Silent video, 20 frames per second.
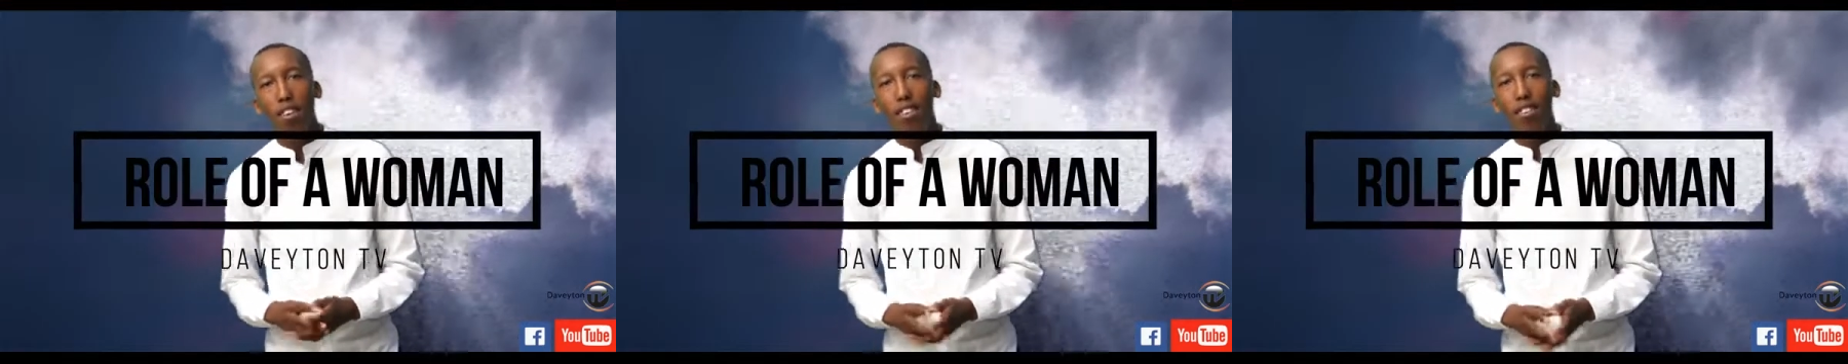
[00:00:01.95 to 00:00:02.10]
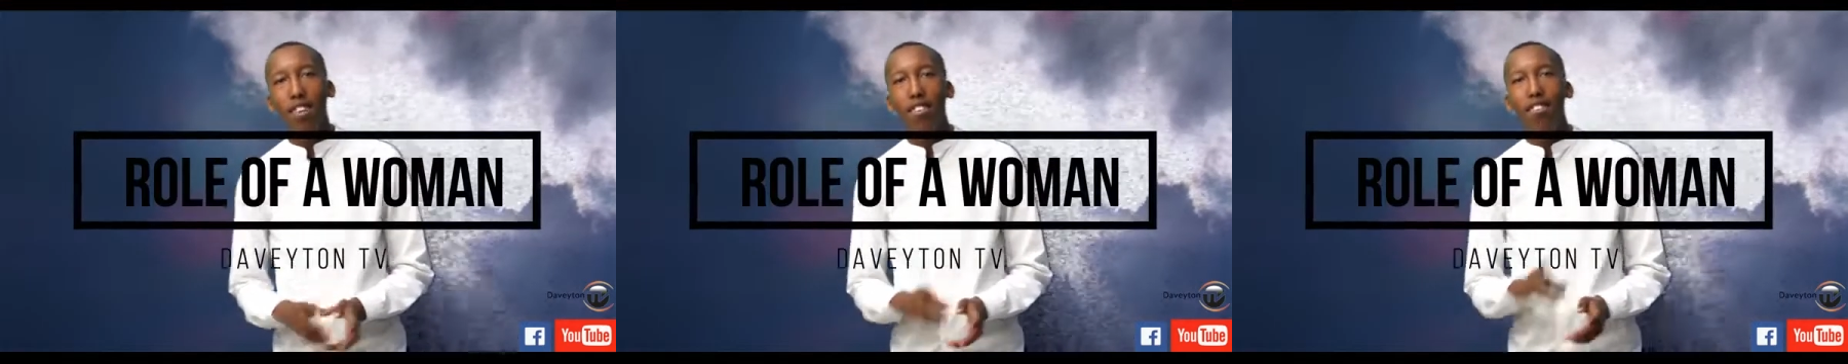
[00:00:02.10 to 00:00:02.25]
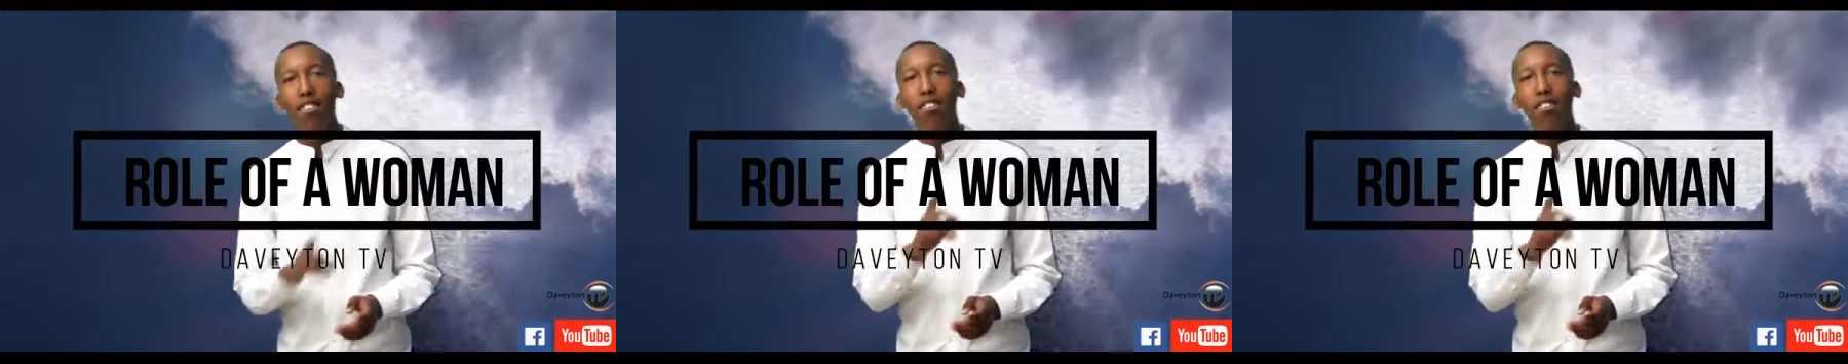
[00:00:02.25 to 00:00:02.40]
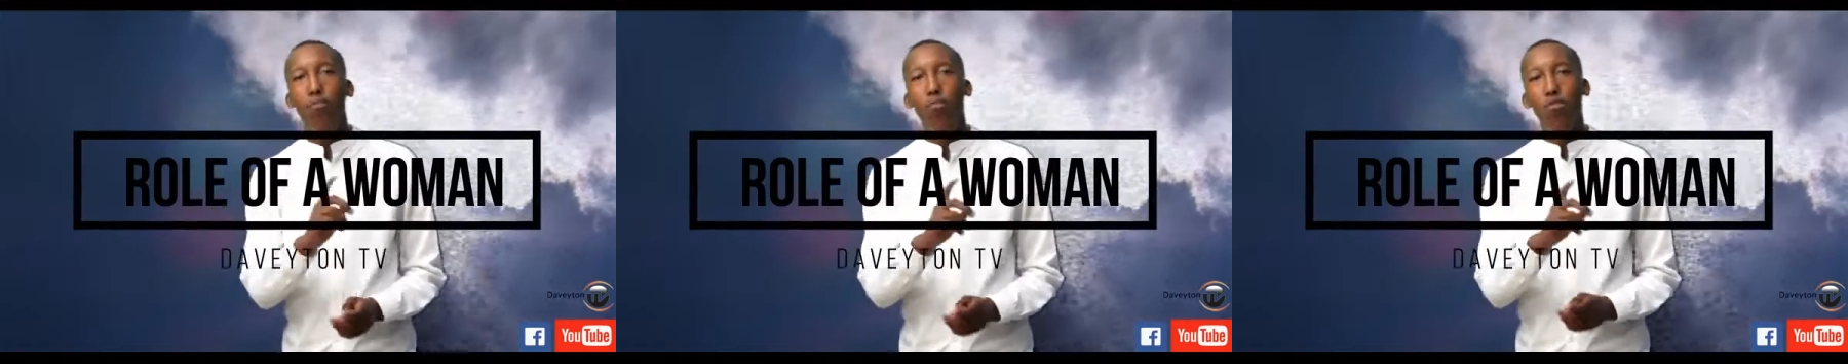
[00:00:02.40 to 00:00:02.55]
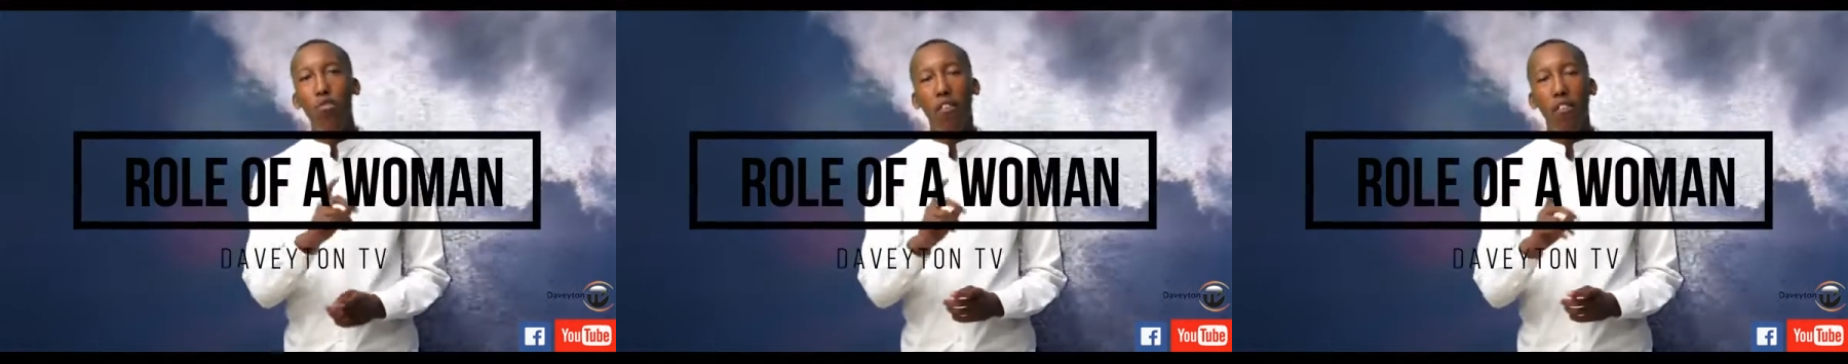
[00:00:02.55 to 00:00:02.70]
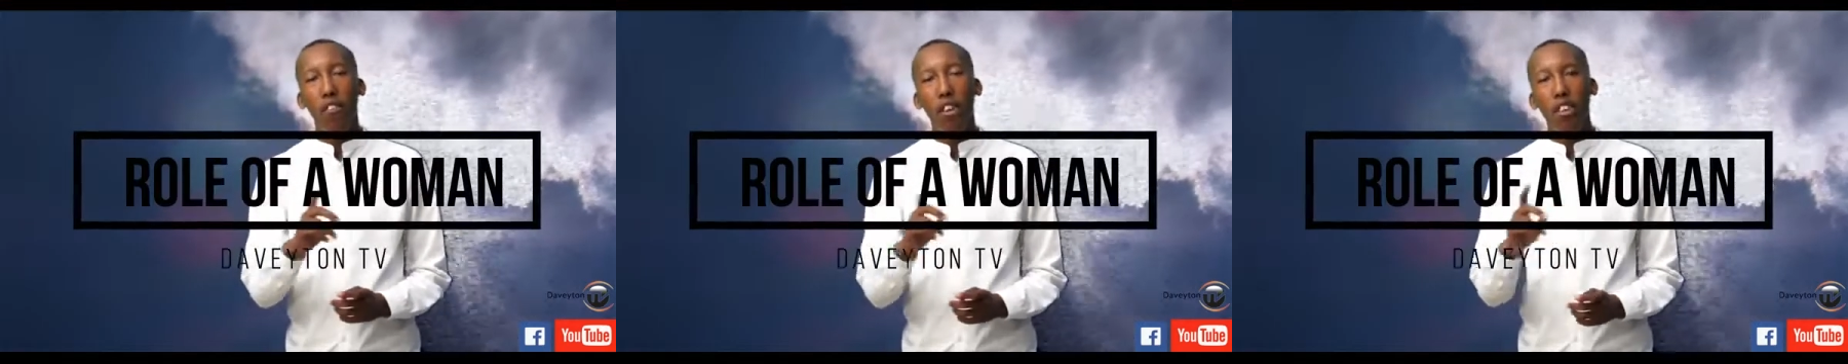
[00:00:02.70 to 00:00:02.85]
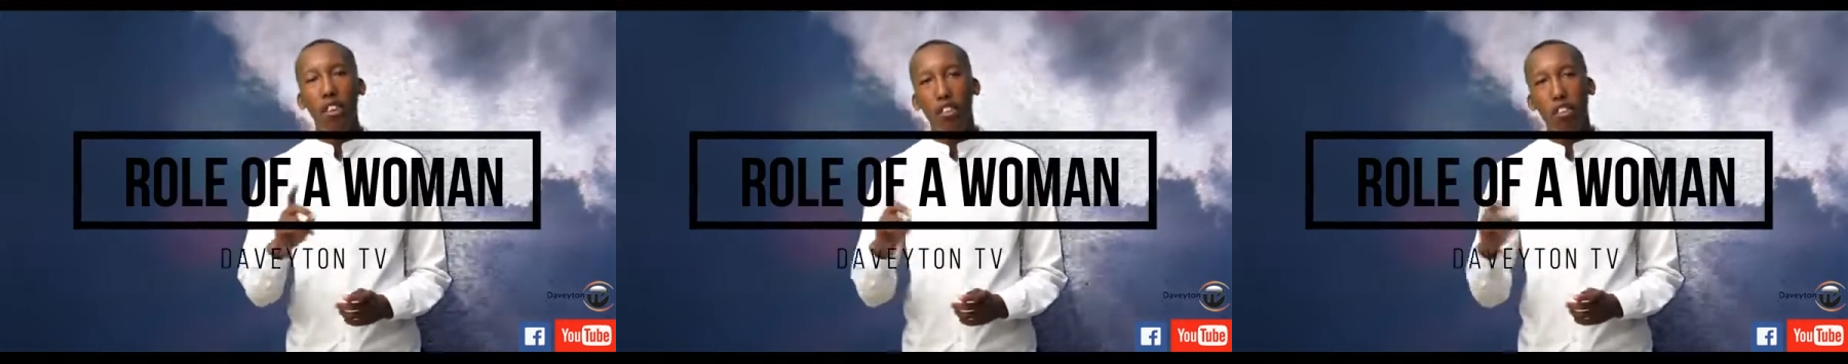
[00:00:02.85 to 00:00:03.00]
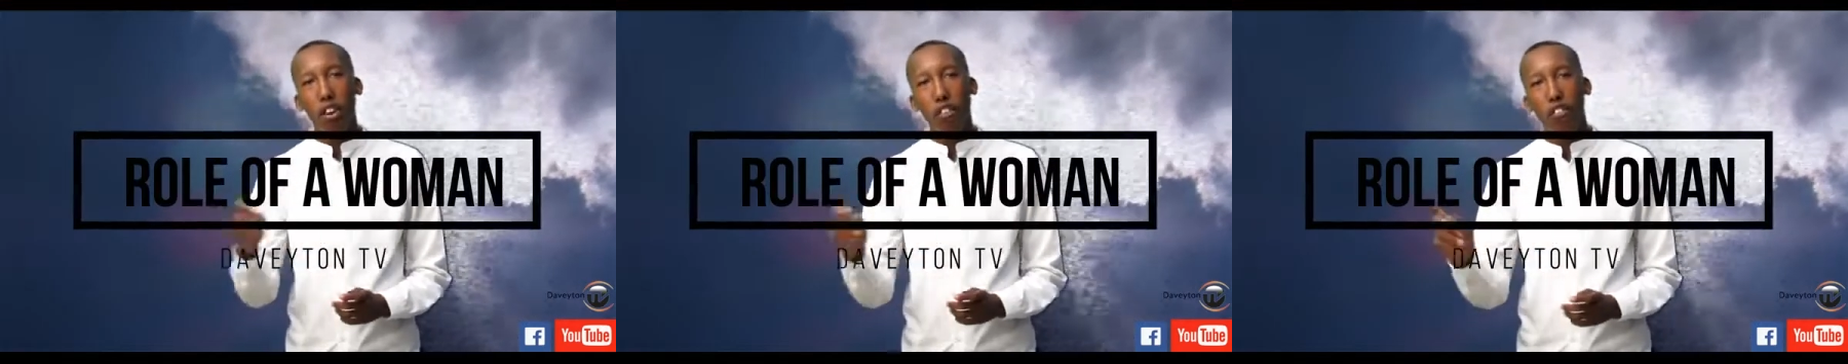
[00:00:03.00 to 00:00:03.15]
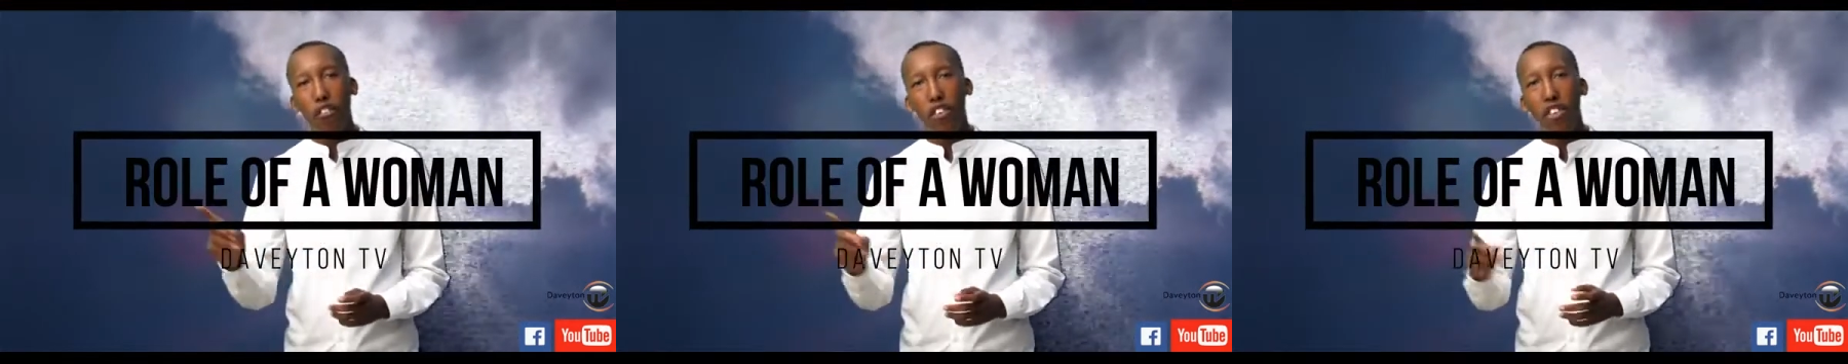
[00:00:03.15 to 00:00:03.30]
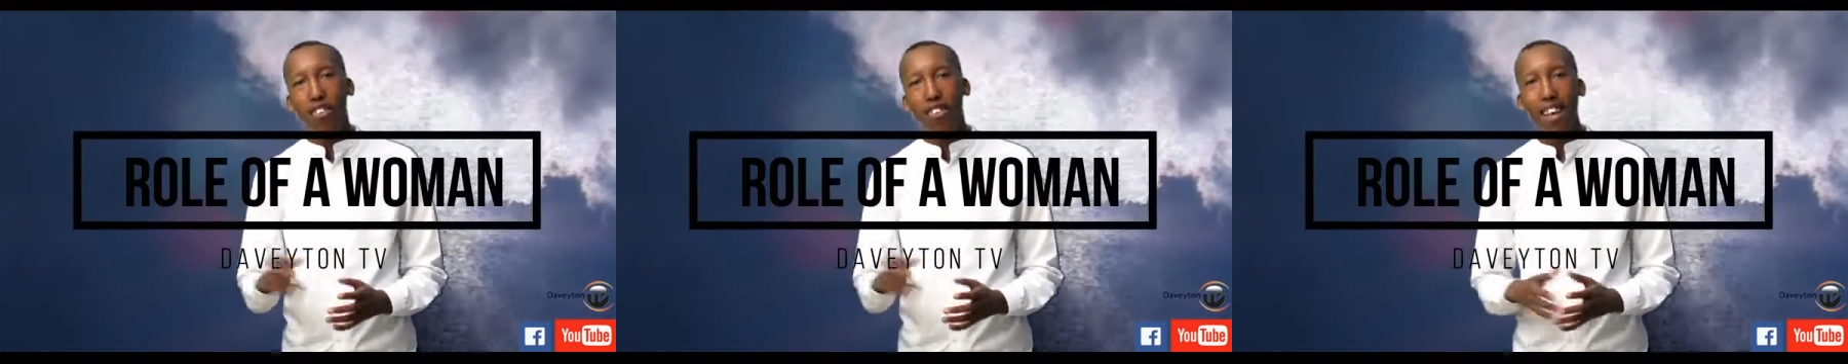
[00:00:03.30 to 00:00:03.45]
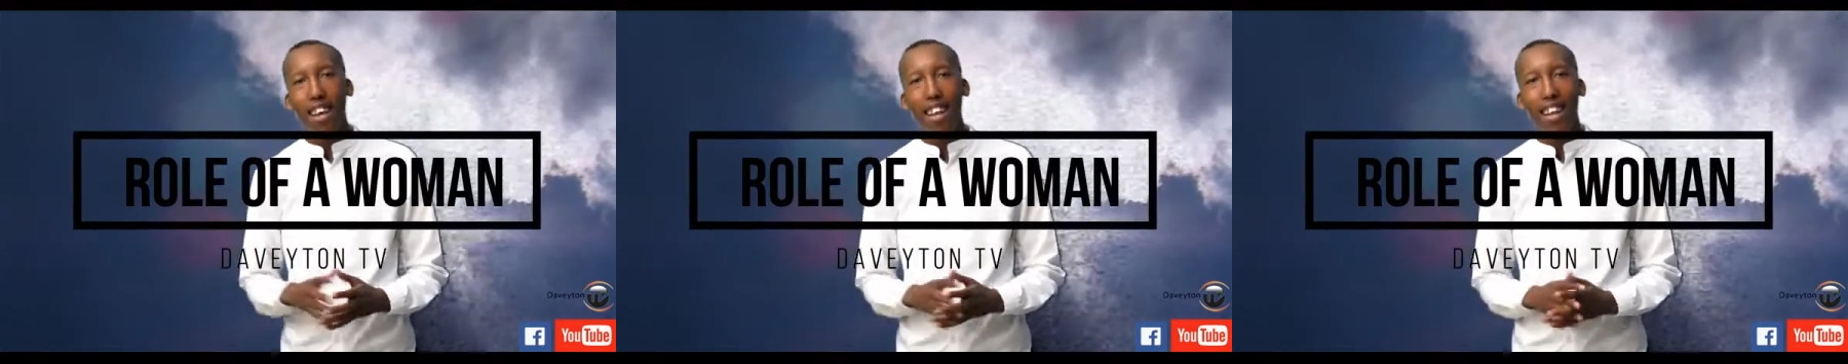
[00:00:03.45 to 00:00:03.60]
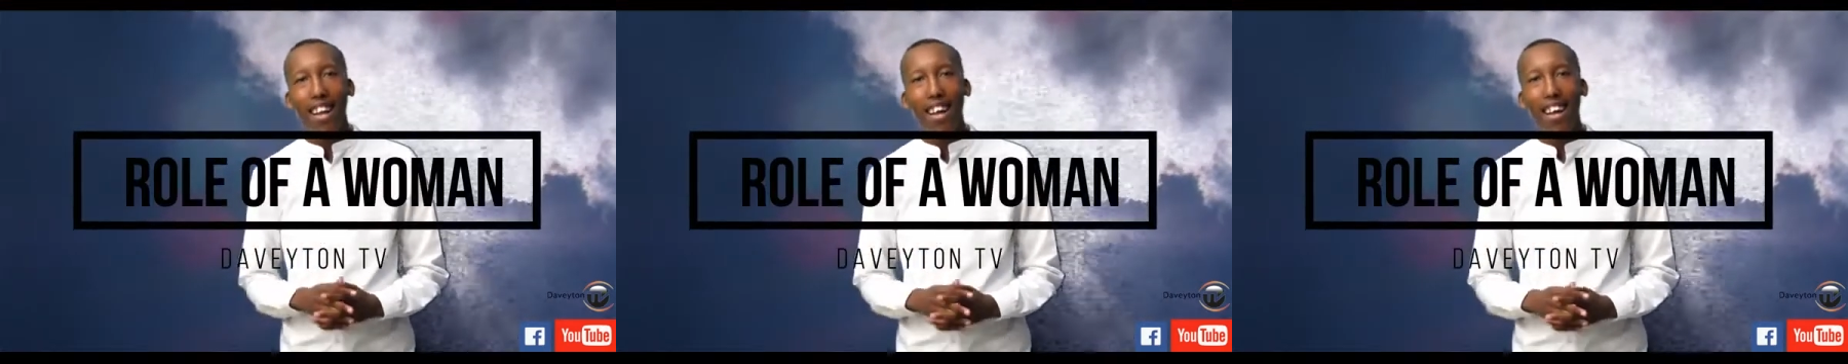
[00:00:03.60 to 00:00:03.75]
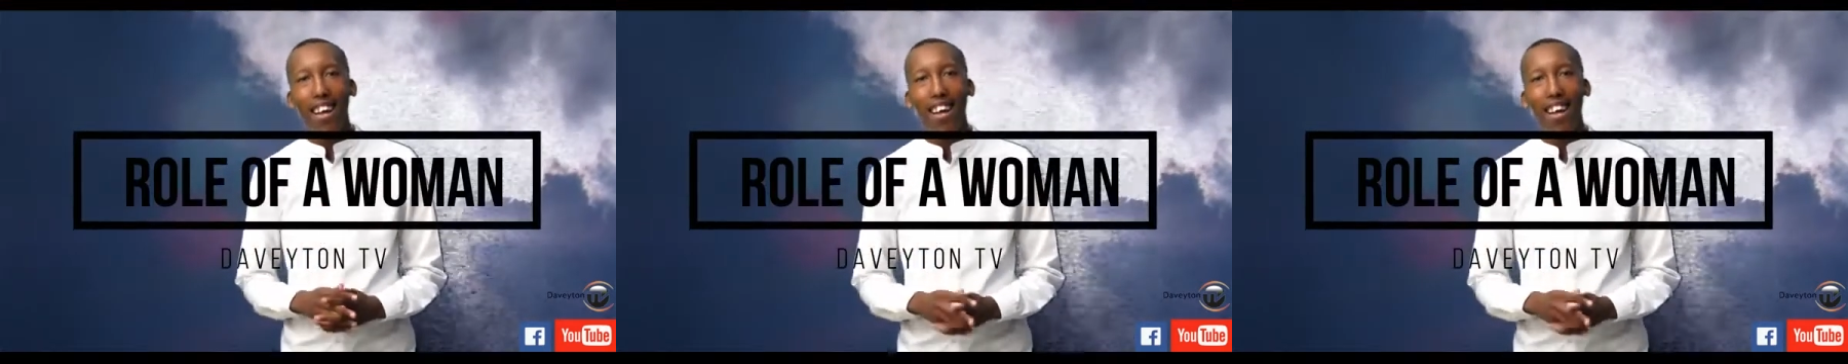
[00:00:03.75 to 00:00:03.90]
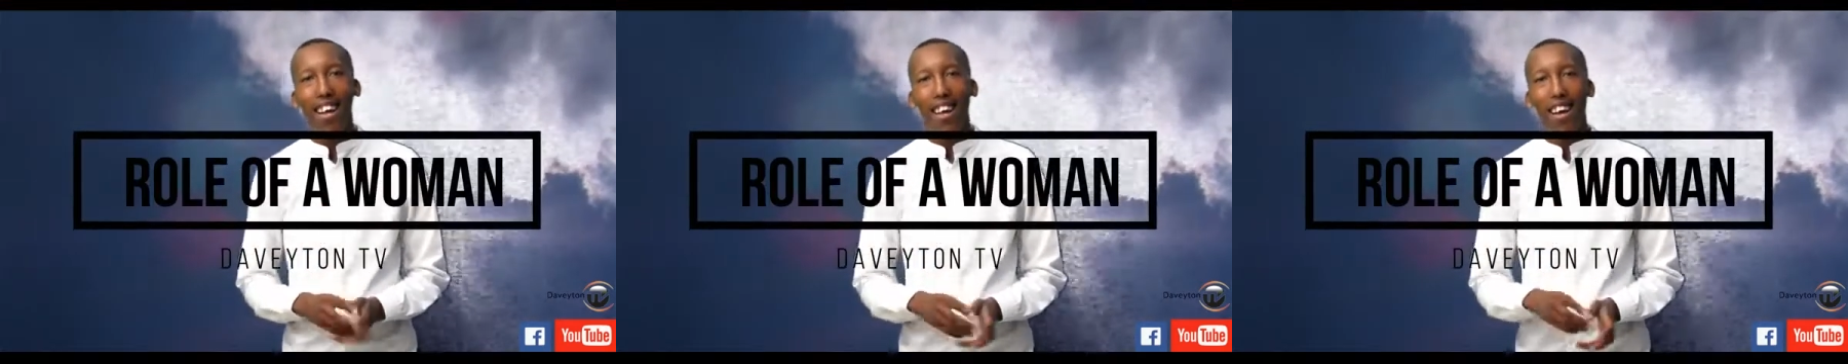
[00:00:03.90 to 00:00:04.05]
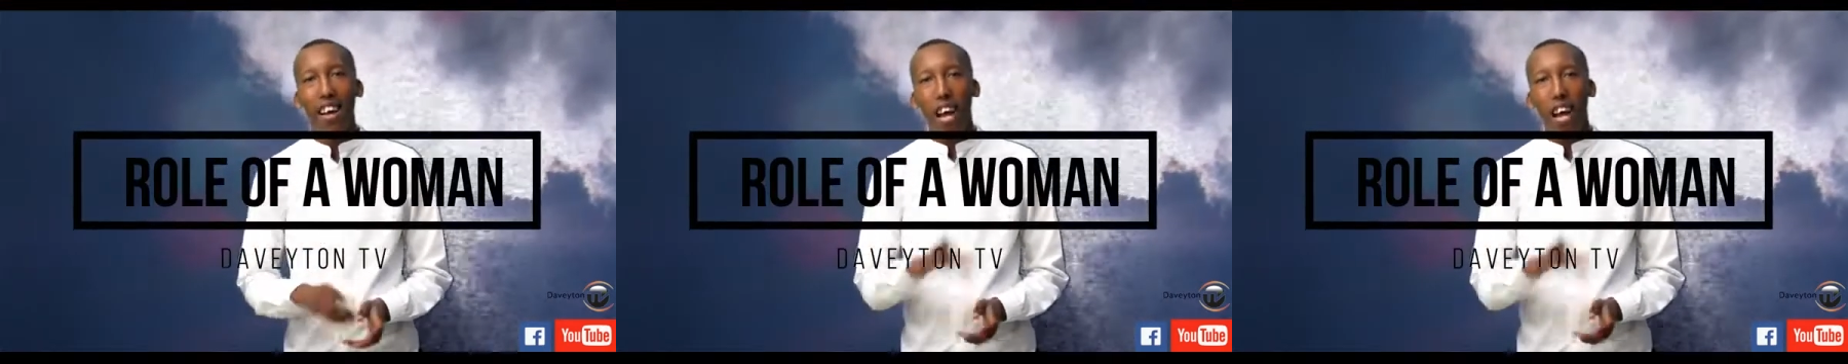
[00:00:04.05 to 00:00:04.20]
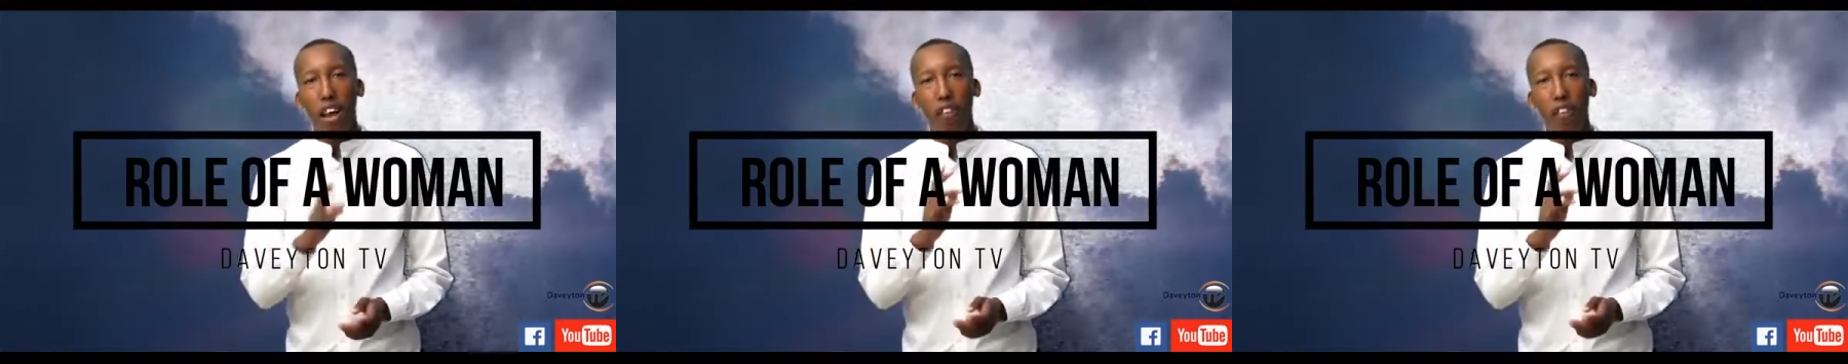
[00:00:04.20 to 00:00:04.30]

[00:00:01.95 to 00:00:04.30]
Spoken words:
this is Prophet Godfrey Tshehla,